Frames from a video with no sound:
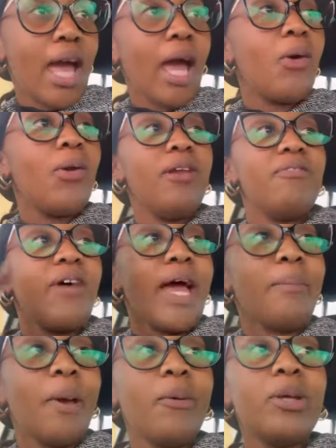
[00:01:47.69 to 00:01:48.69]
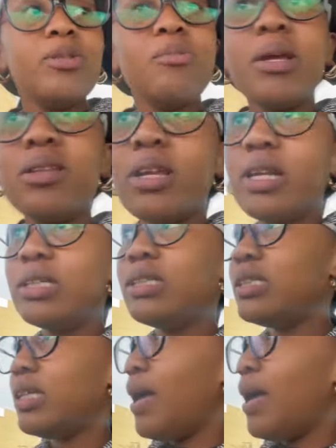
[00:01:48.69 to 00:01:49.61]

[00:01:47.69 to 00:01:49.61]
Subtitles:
I couldn't find my way to McDonald's.